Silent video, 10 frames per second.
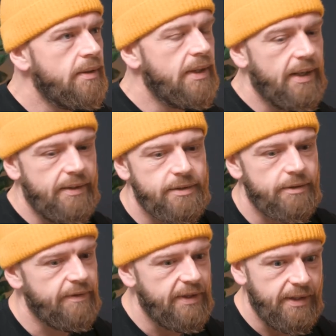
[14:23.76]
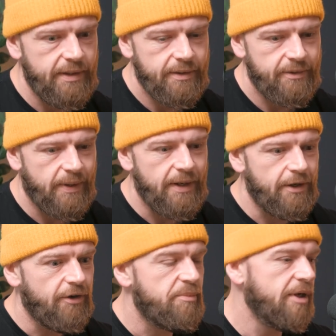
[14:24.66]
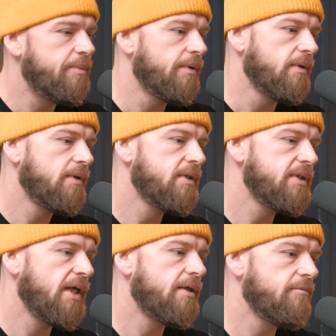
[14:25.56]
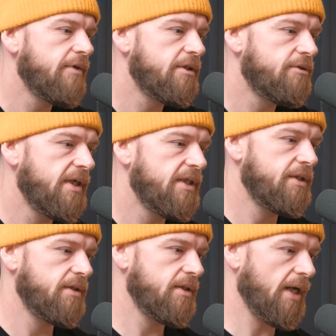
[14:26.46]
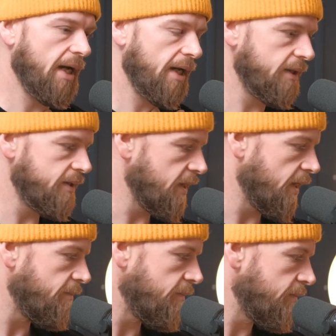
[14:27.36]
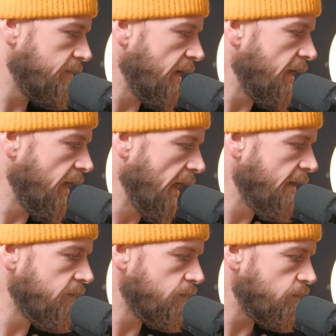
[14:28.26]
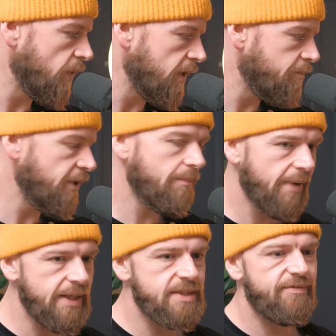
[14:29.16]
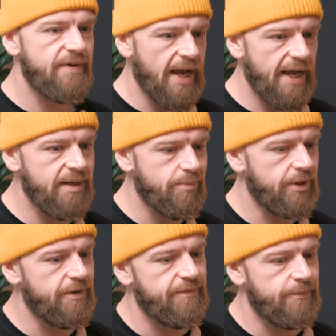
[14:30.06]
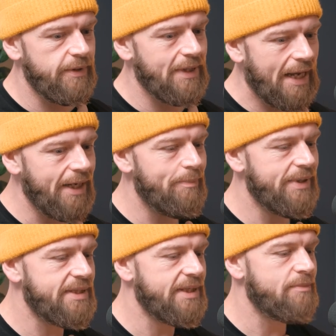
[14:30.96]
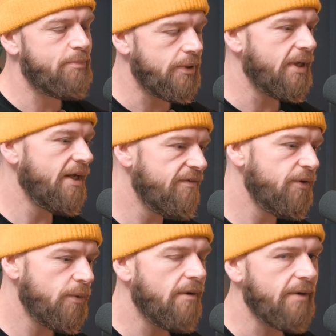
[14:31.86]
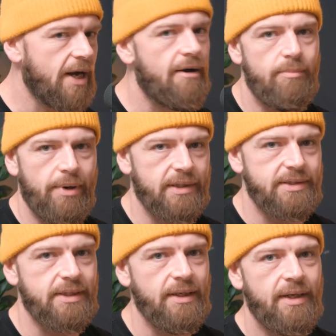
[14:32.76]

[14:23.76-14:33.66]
Yeah, there's already quite a lot of people signed up registration, and it will be amazing for anybody with any business. But if you are a chiropractor,